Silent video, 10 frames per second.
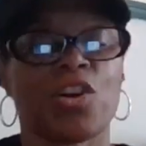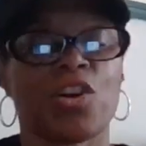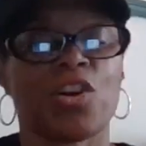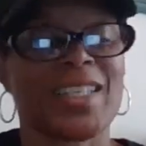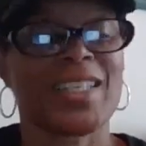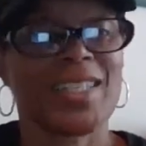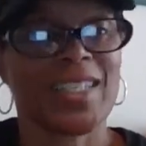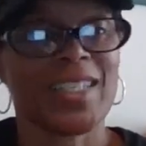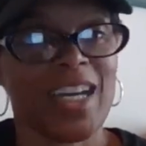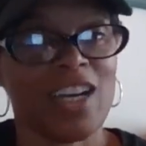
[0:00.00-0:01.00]
her a
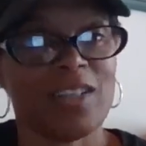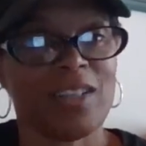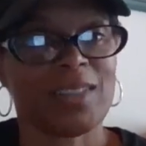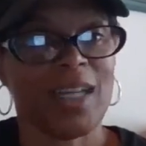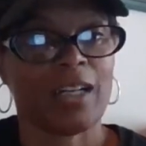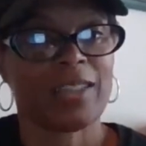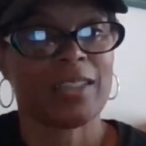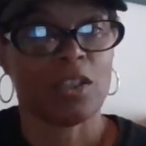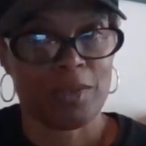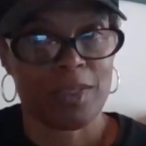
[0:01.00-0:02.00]
scared
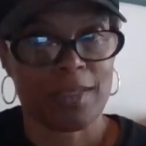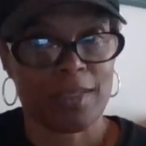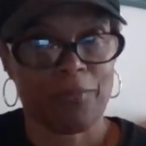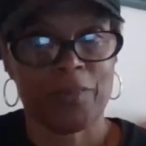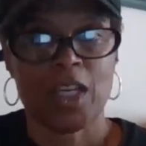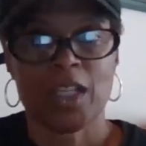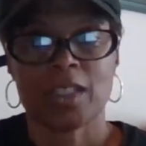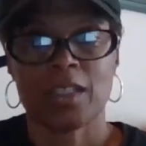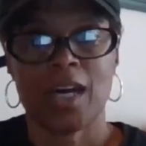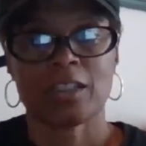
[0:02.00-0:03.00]
diagnosis. The
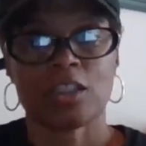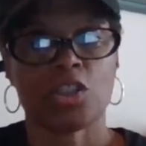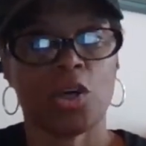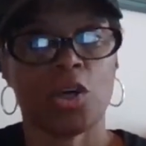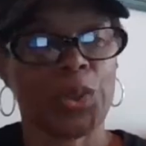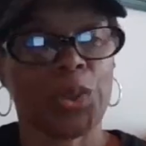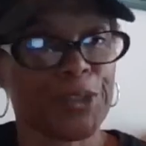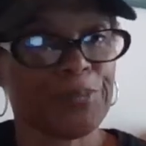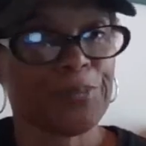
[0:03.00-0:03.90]
doctor told her